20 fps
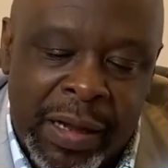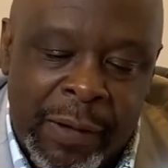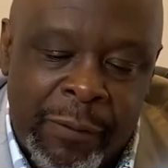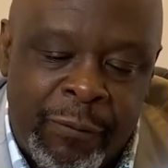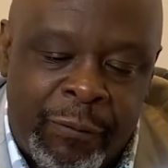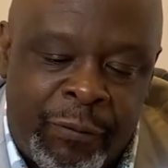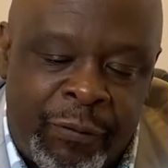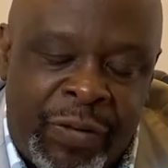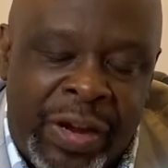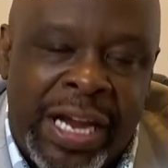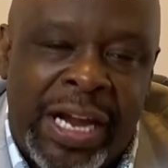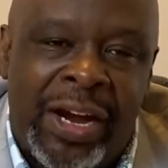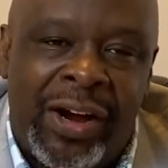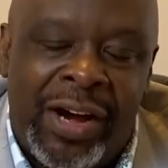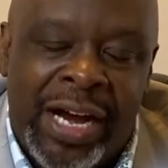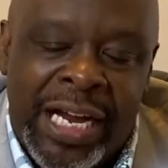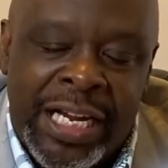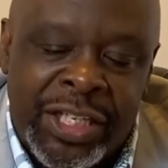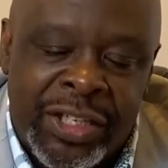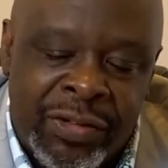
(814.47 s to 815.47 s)

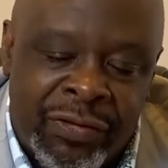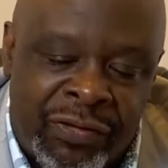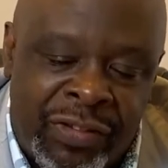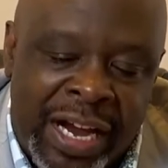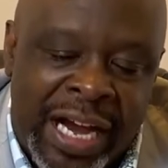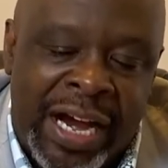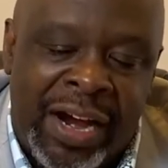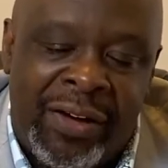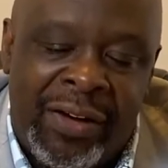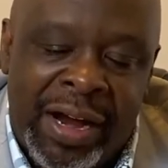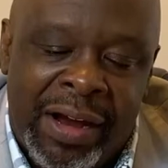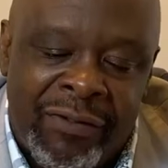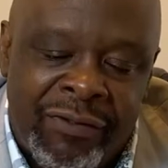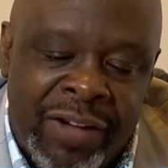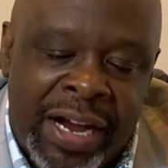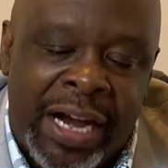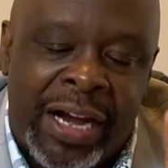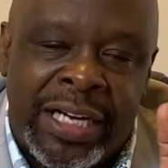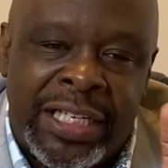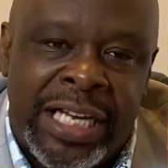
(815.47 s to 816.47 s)
Fear is very,
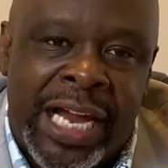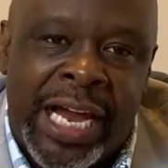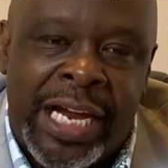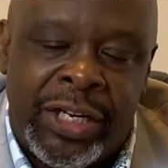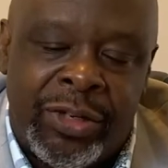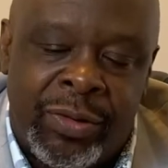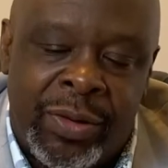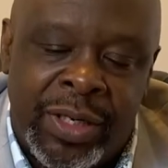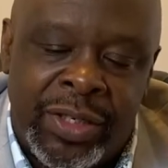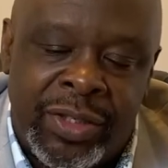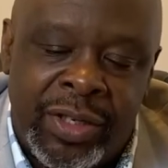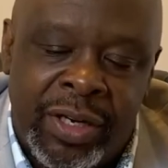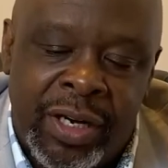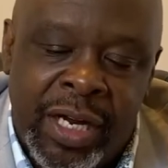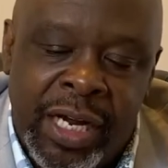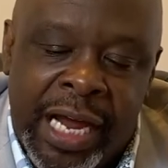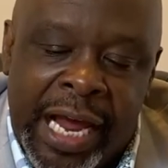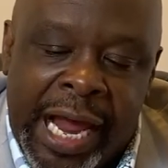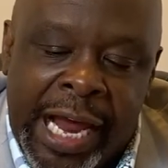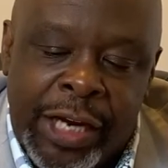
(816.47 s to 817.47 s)
very dangerous
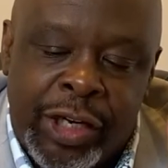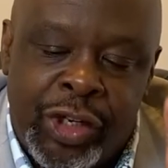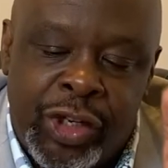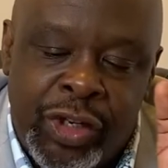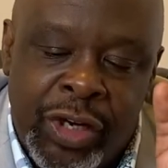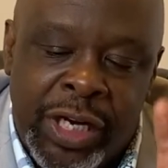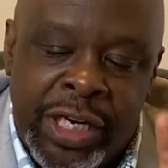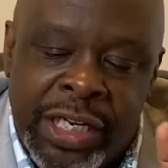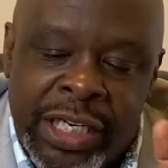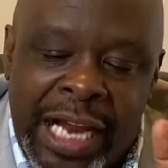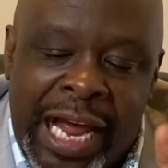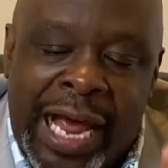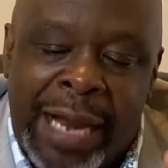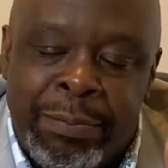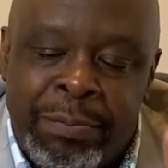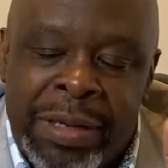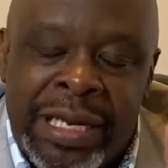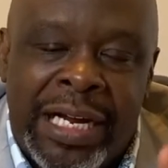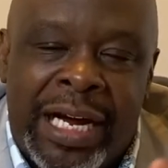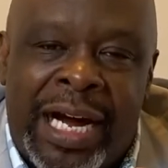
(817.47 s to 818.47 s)
and should
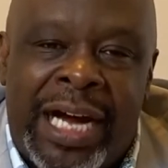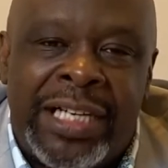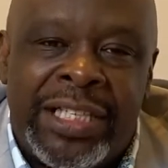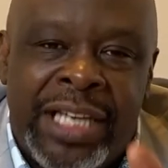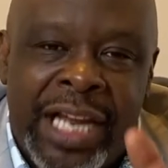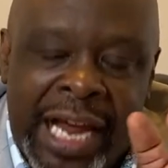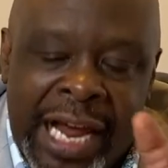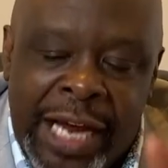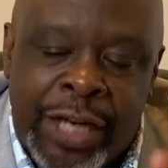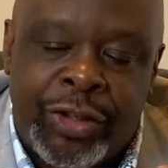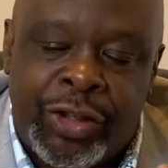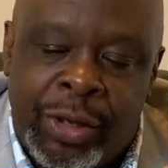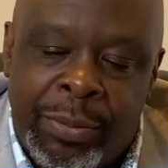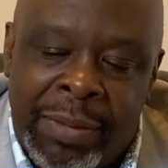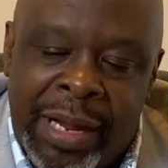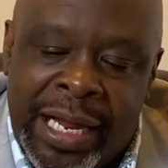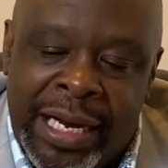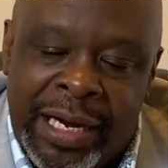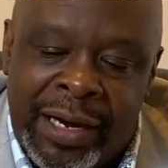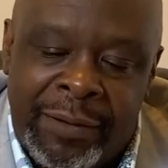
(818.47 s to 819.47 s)
not be
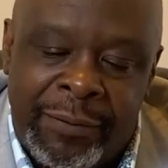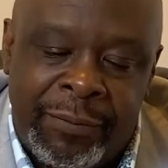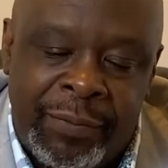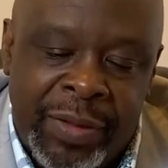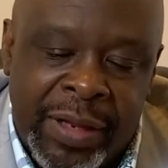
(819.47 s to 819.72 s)
underestimated.